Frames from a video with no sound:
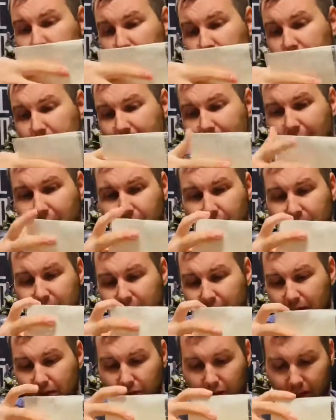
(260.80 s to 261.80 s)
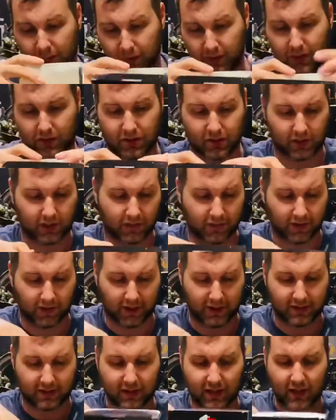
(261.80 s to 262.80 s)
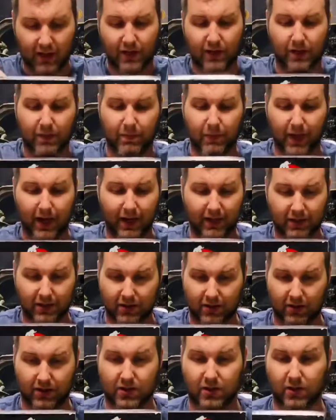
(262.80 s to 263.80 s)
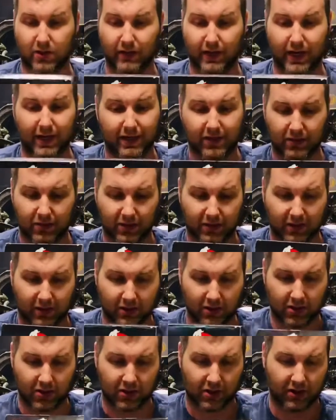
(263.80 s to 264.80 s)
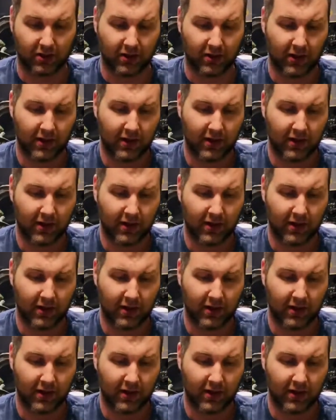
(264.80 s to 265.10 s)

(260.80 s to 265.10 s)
with batteries. They do come with their certificates. The boxes are still in excellent condition.